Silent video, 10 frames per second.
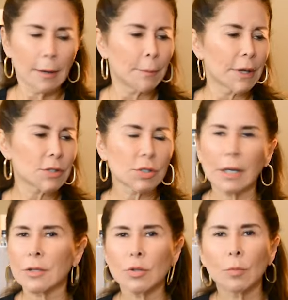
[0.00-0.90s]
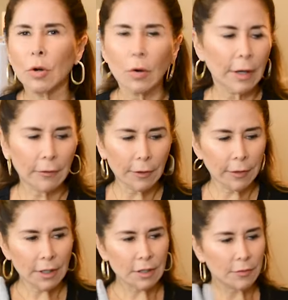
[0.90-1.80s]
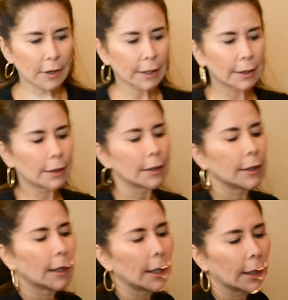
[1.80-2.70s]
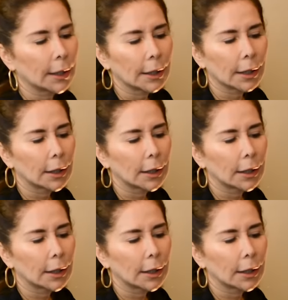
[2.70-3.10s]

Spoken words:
But tomorrow everything is fine, and